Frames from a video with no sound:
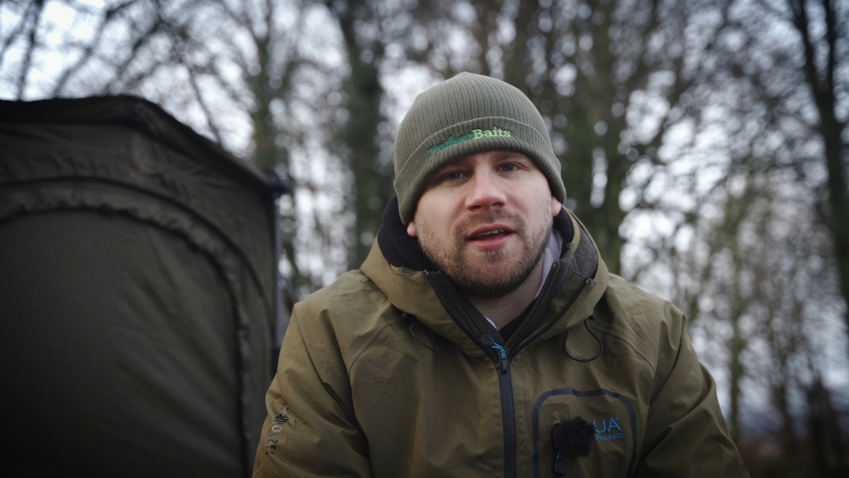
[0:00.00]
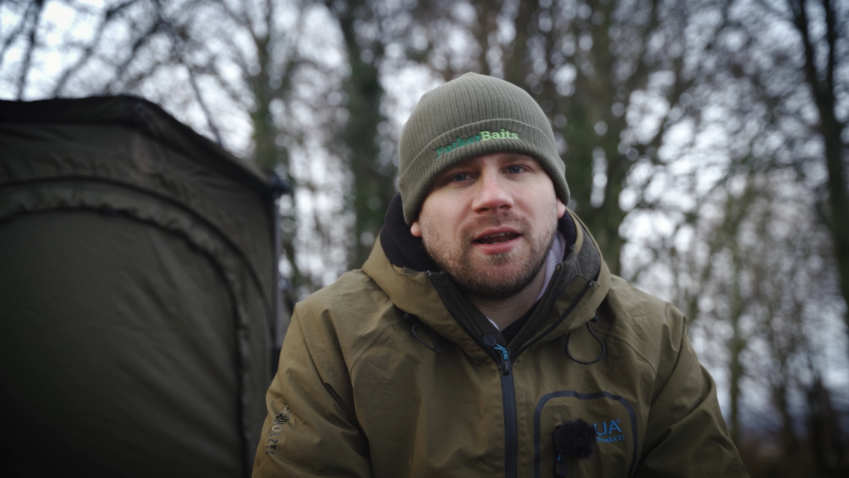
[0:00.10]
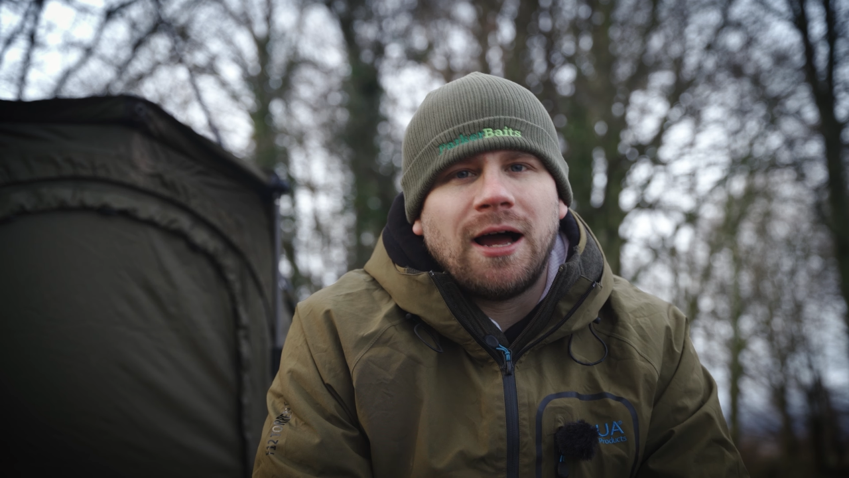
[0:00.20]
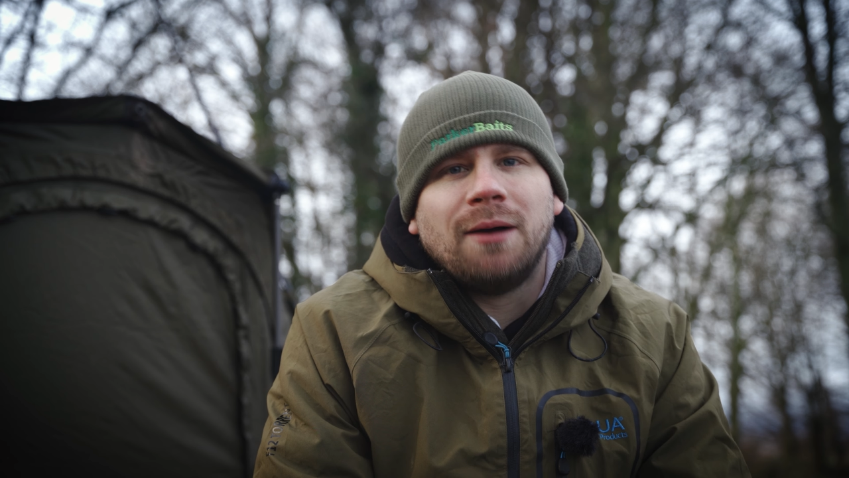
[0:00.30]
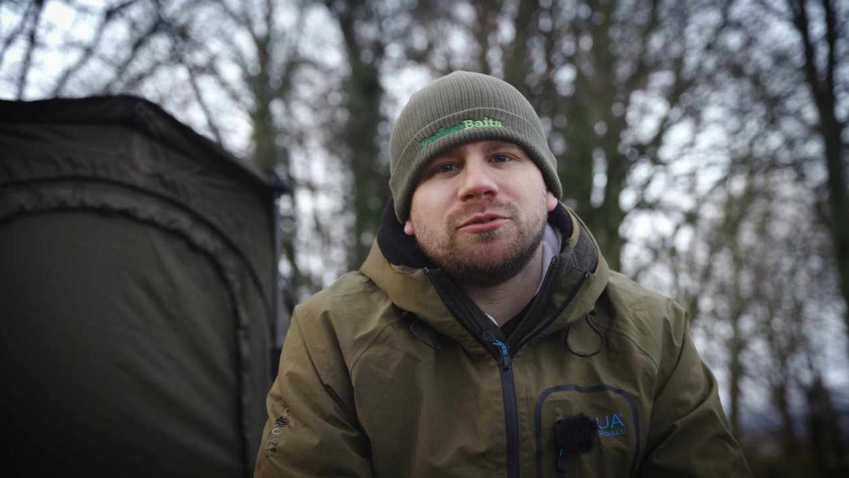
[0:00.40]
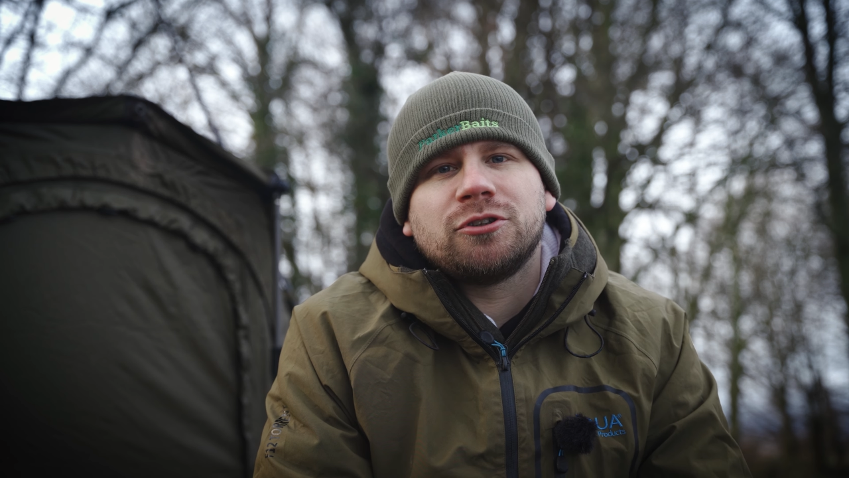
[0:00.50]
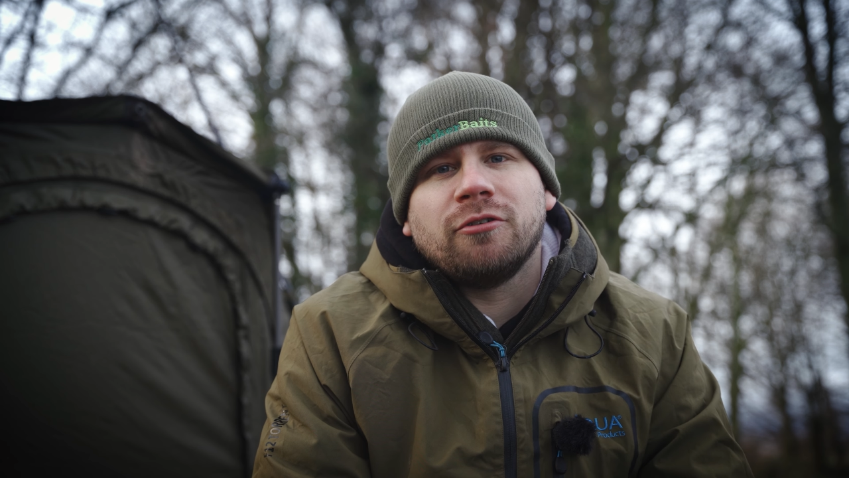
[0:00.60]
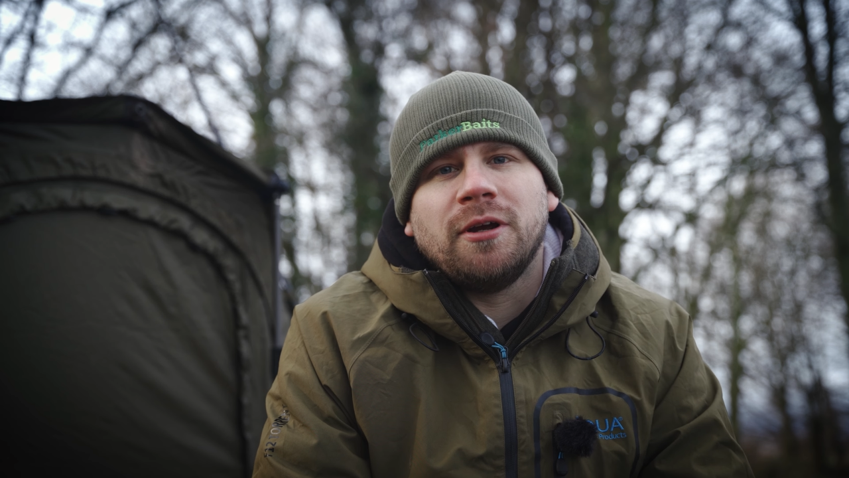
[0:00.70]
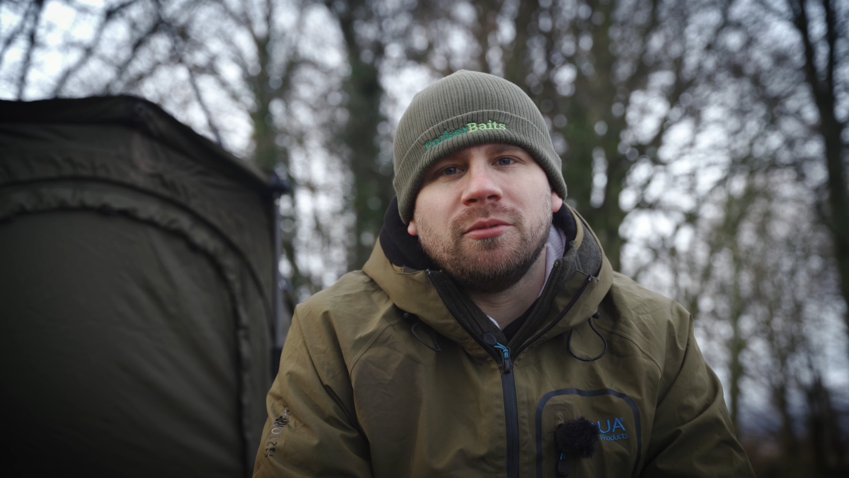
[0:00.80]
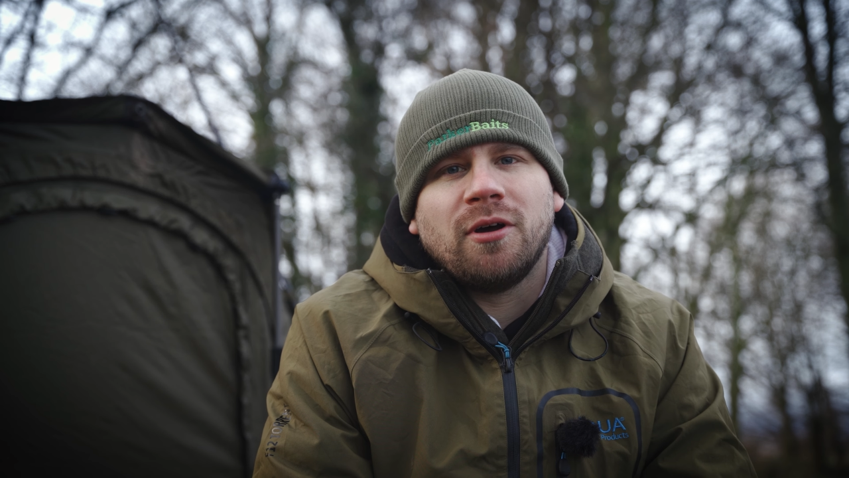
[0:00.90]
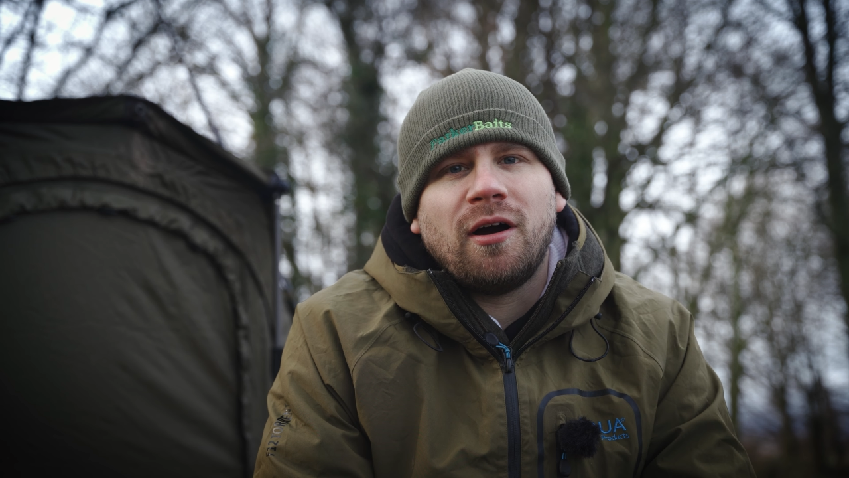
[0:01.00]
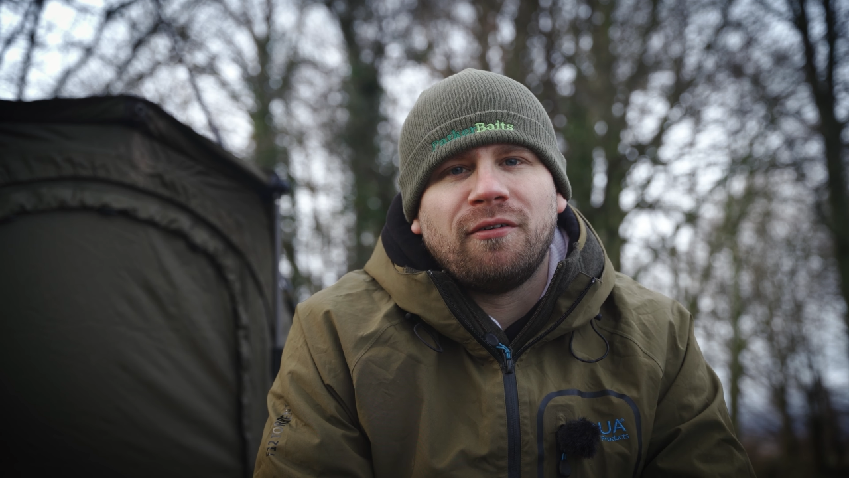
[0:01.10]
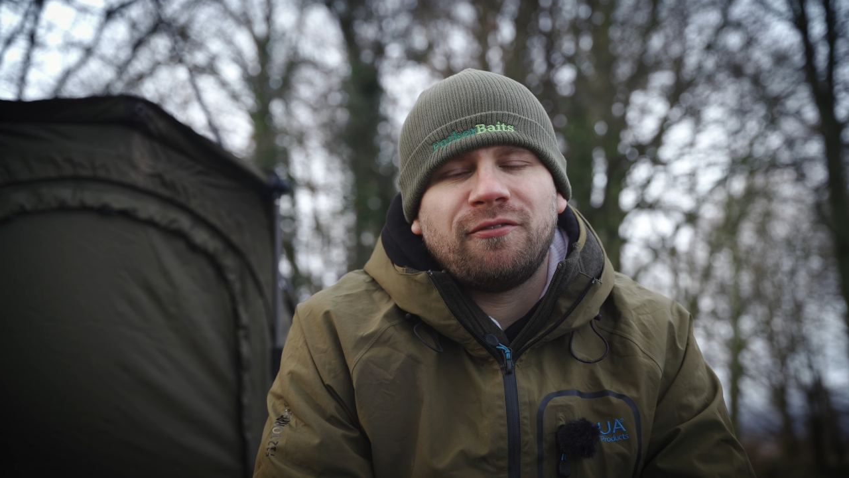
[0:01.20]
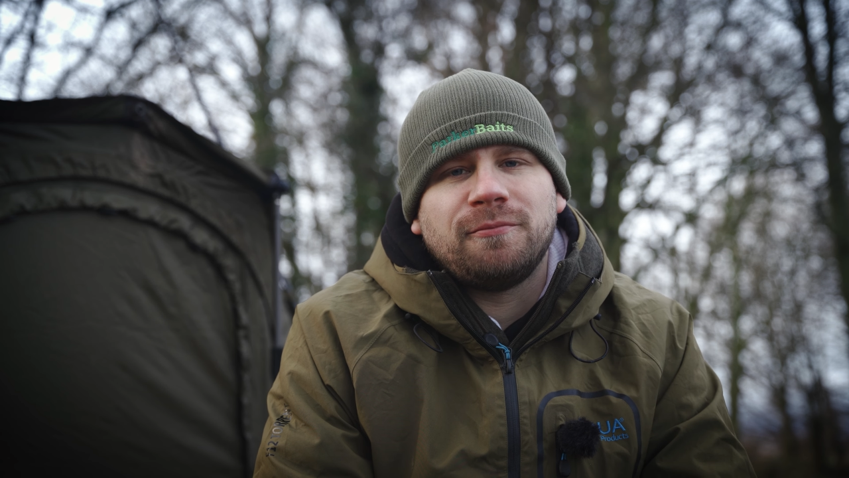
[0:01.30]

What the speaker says: the alarm screamed off.